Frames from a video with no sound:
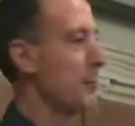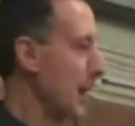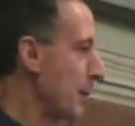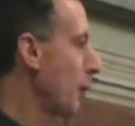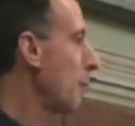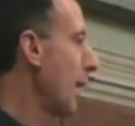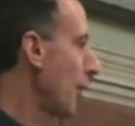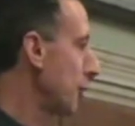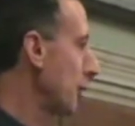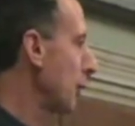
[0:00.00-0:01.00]
People were
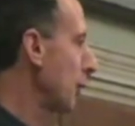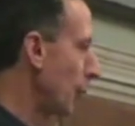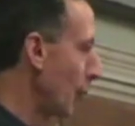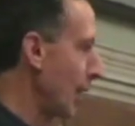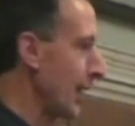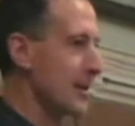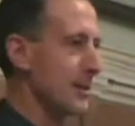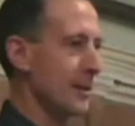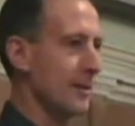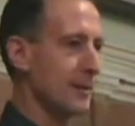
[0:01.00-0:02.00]
pelted with
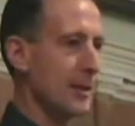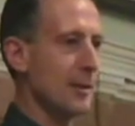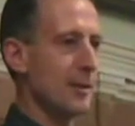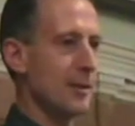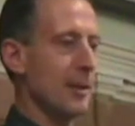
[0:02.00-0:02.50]
coins and